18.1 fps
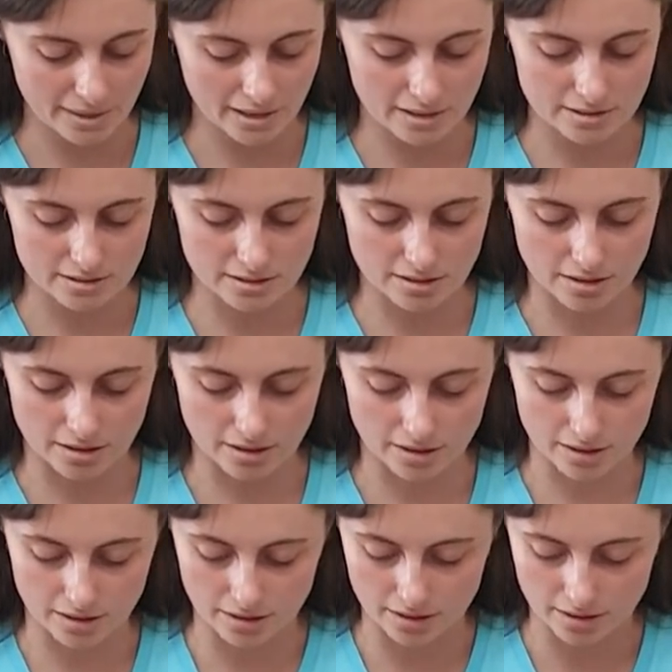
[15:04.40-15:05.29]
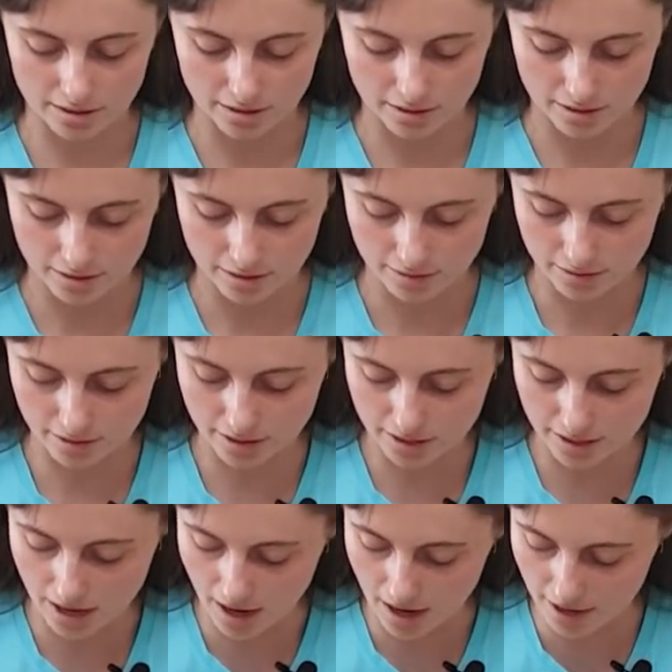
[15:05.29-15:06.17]
So I'm going to
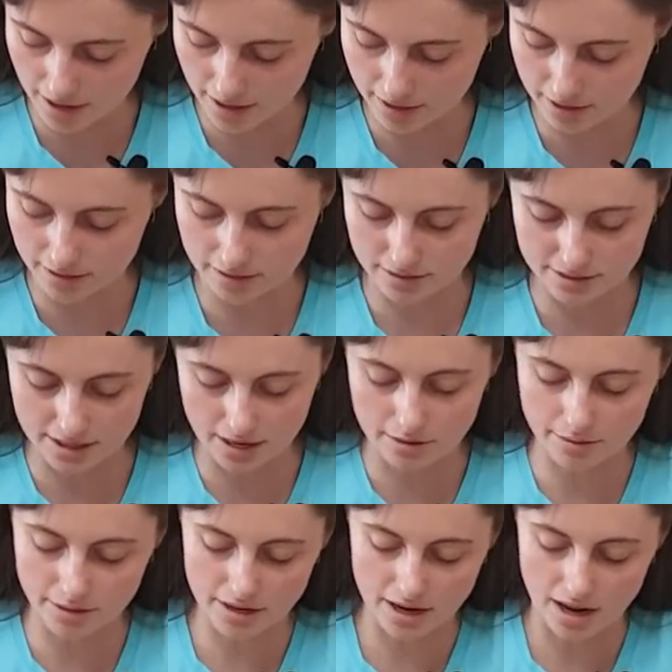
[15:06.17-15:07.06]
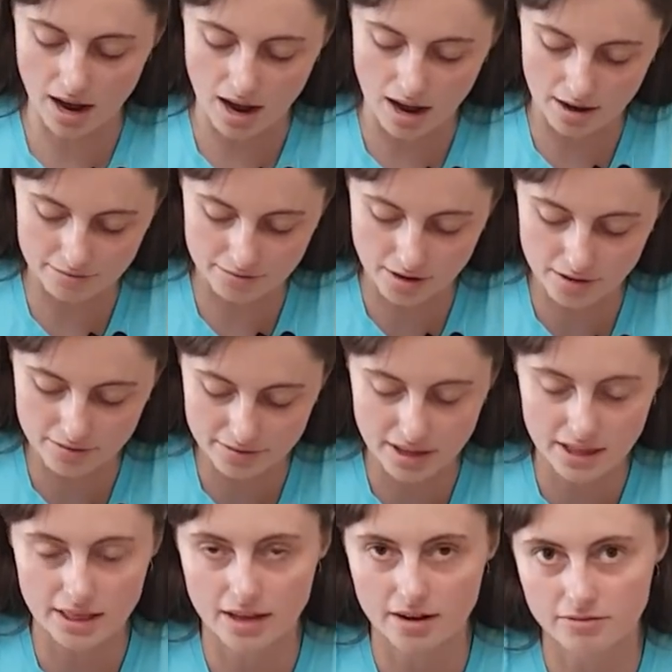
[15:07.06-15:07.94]
cut and center in a half off
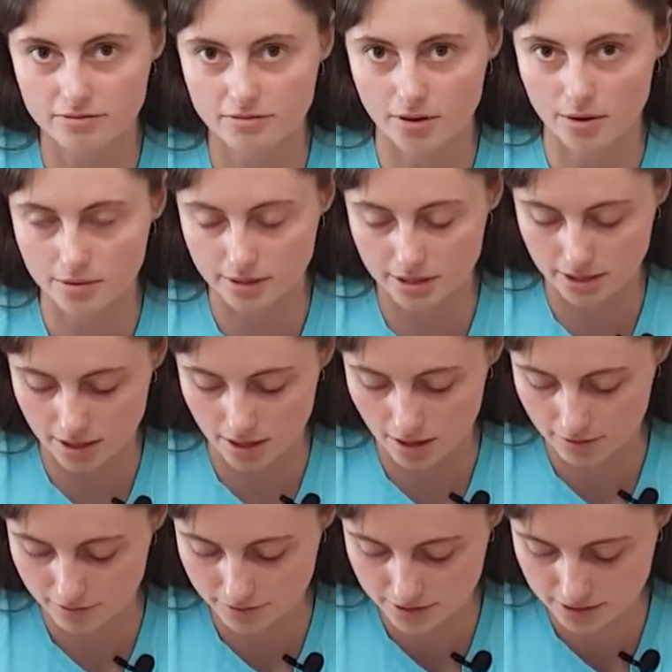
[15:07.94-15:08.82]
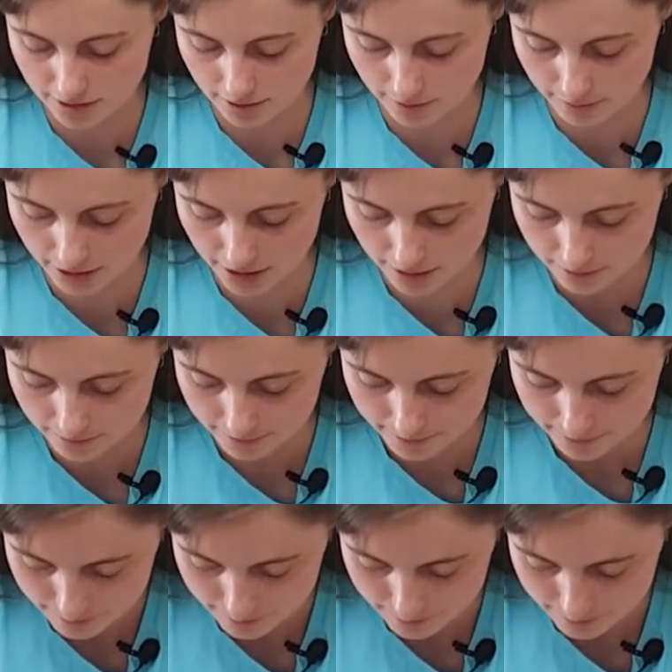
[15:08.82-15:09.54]
and then fold in half a centimeter.